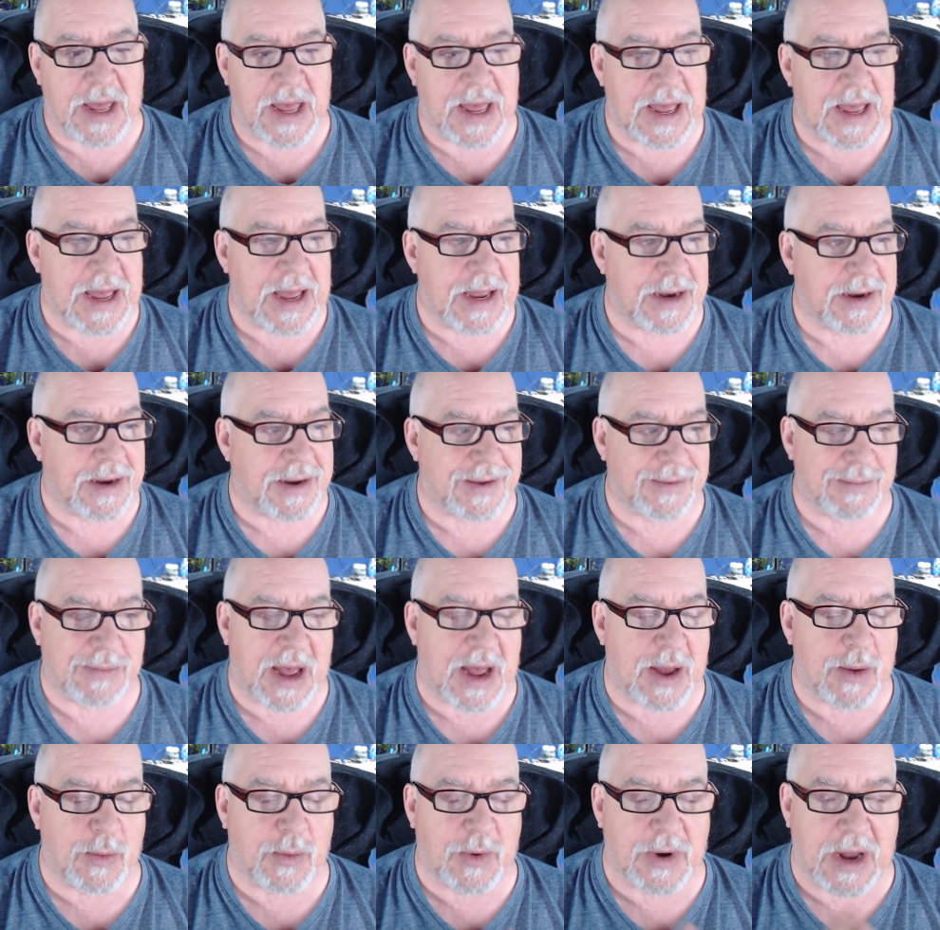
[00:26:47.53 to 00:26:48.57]
and
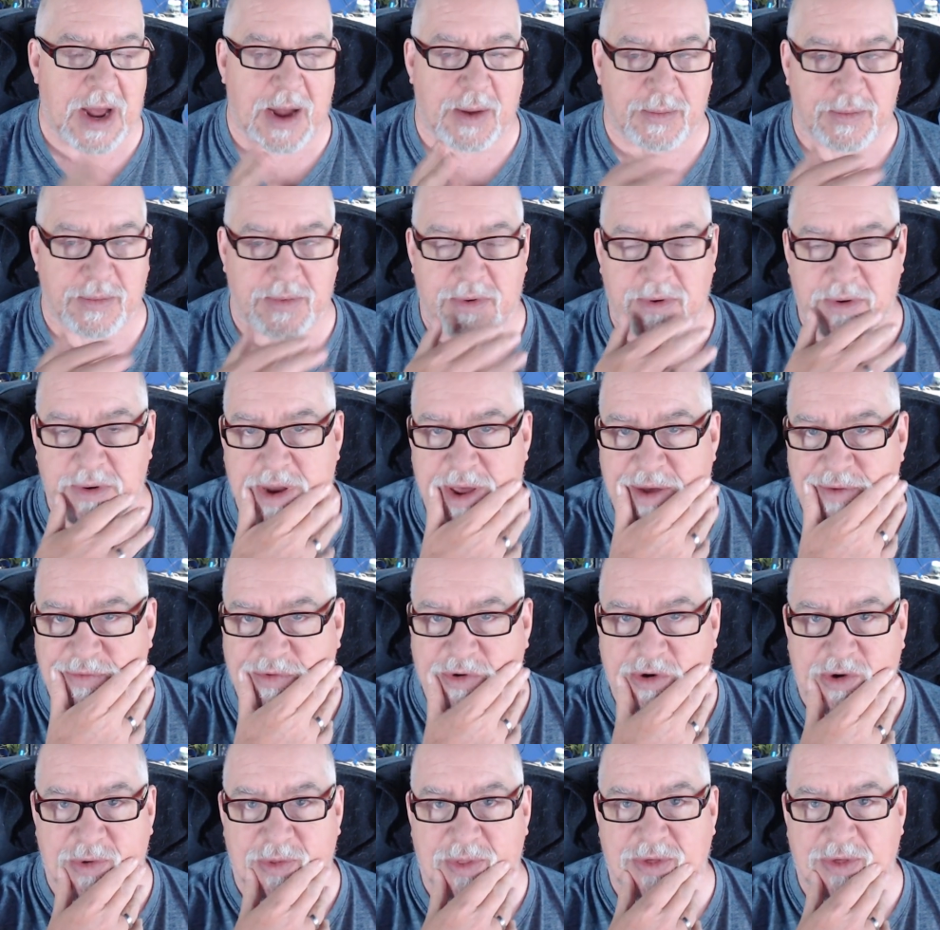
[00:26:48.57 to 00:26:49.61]
I would I would
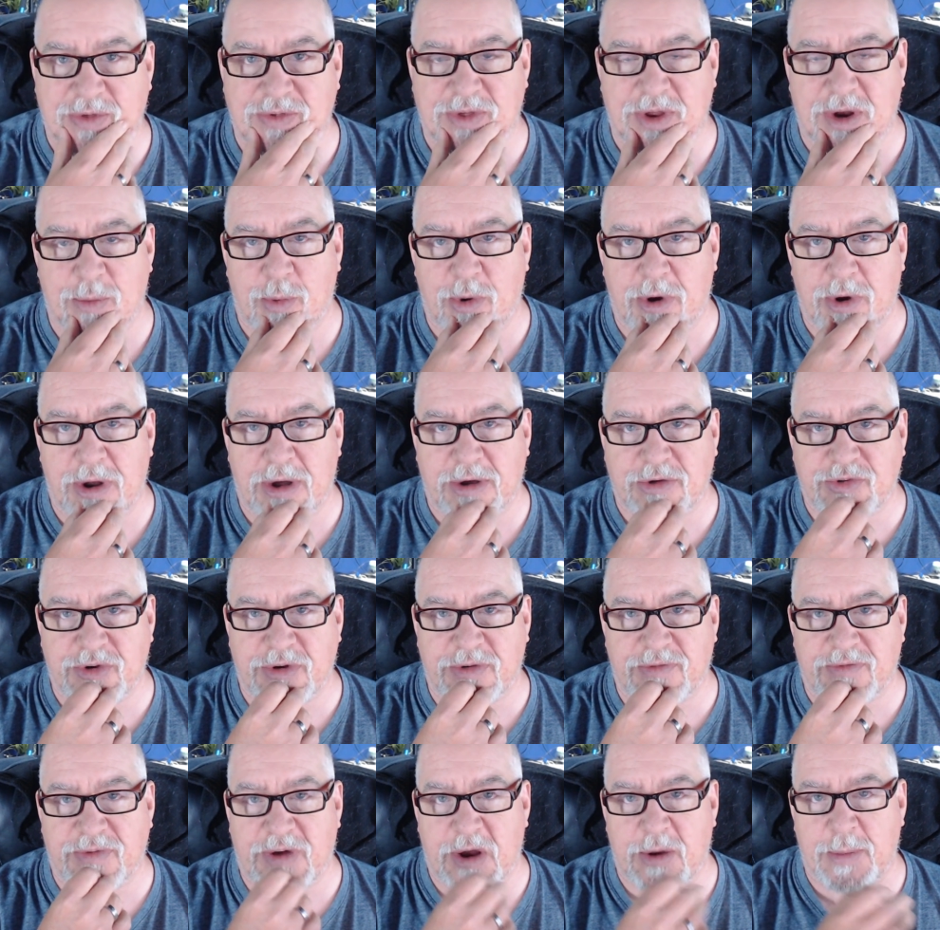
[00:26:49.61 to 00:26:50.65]
never do this in a
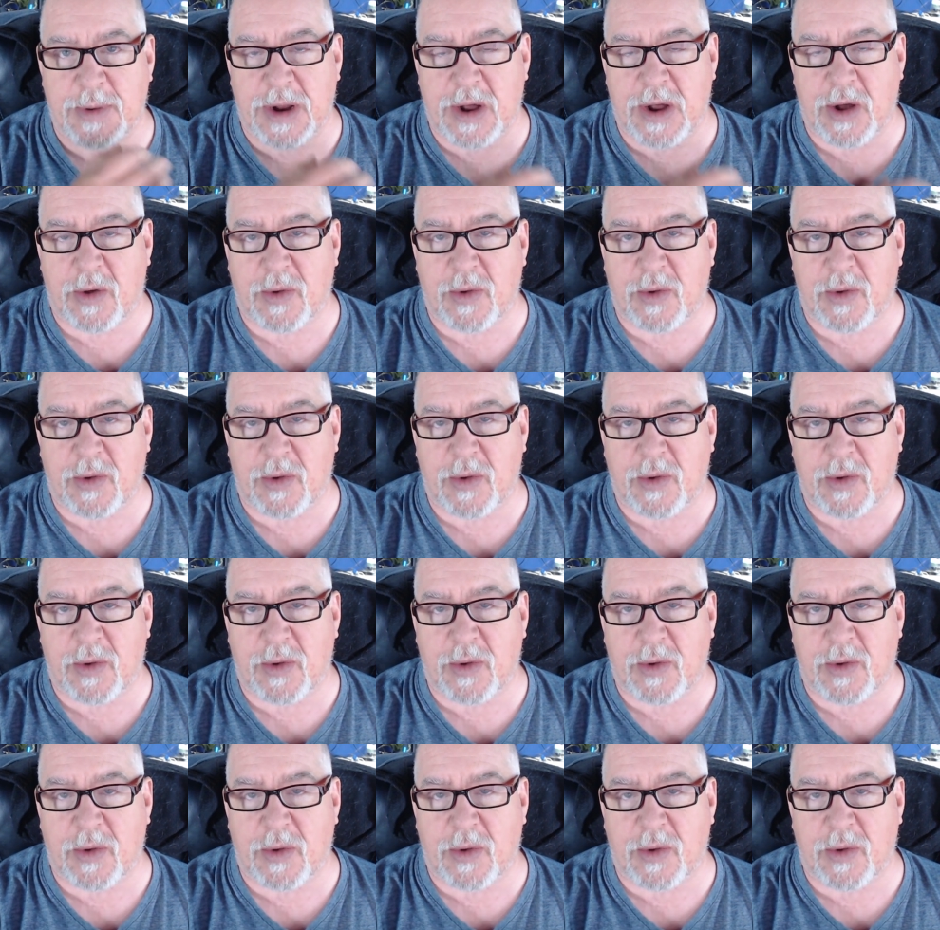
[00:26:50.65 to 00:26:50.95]
production environment.